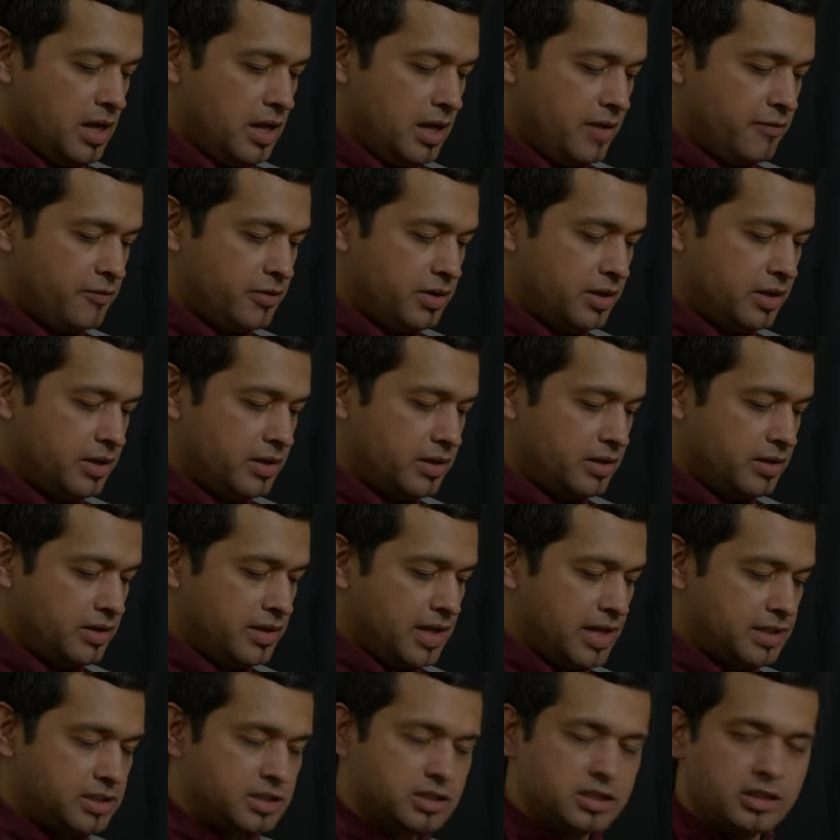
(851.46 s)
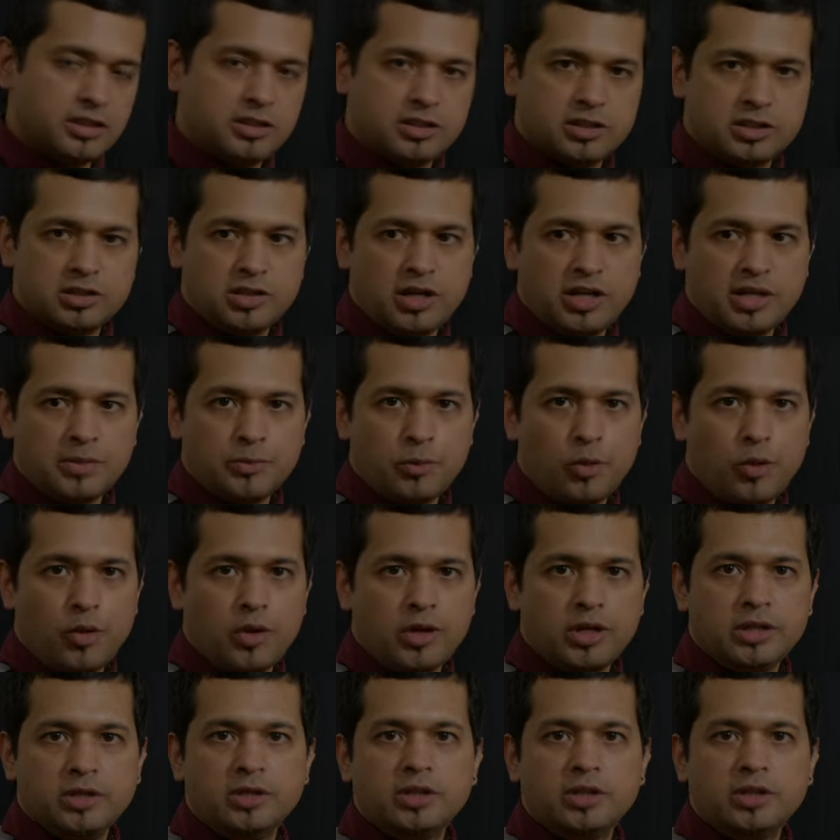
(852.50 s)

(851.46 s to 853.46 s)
I figured that's just a good starting point.